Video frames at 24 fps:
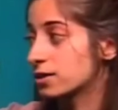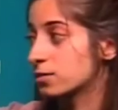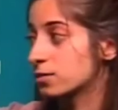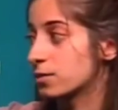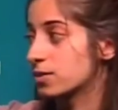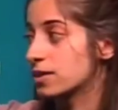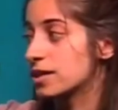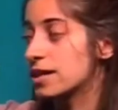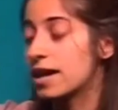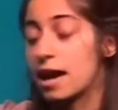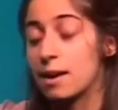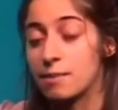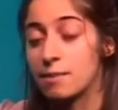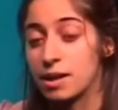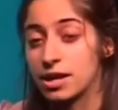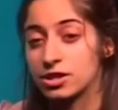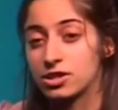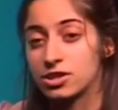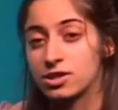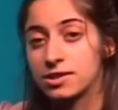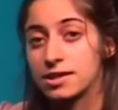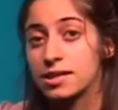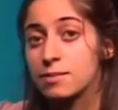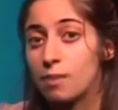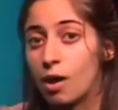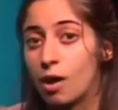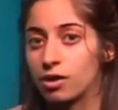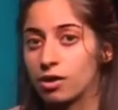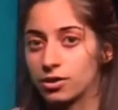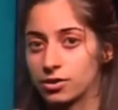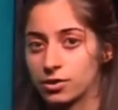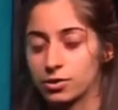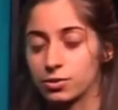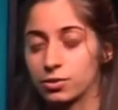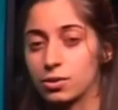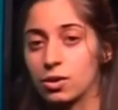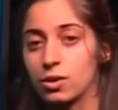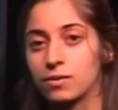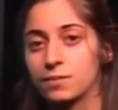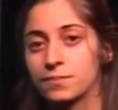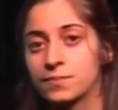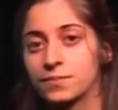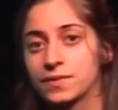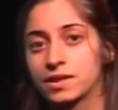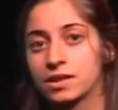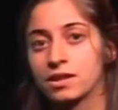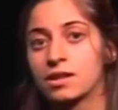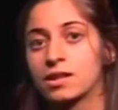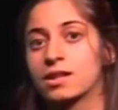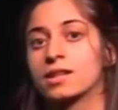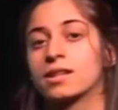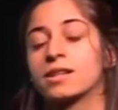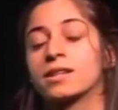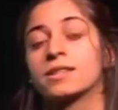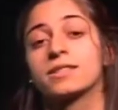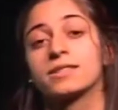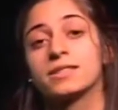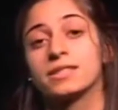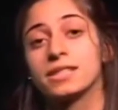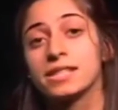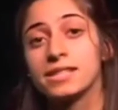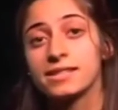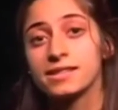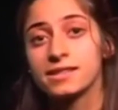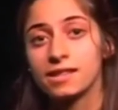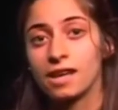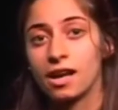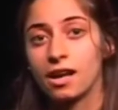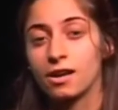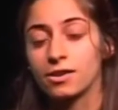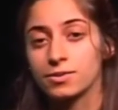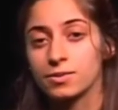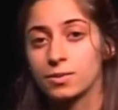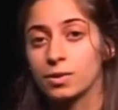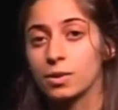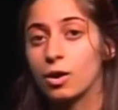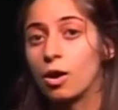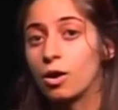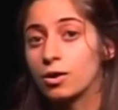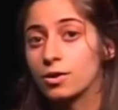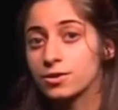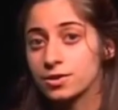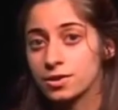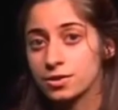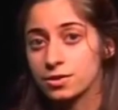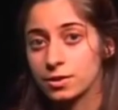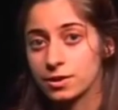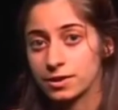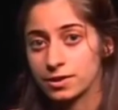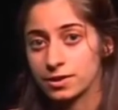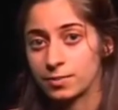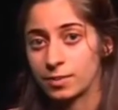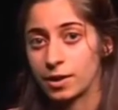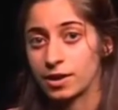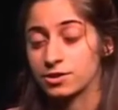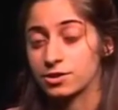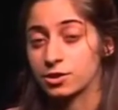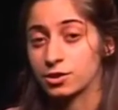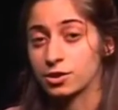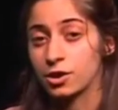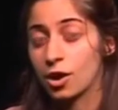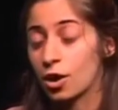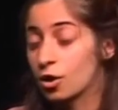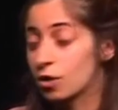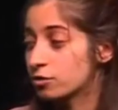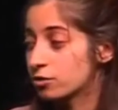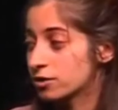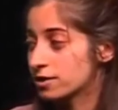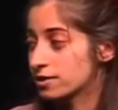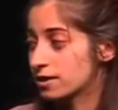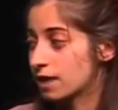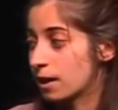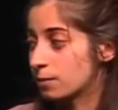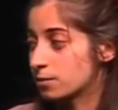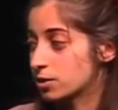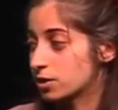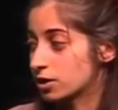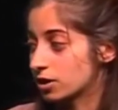T cells will also express a co-receptor called CD4 or CD8,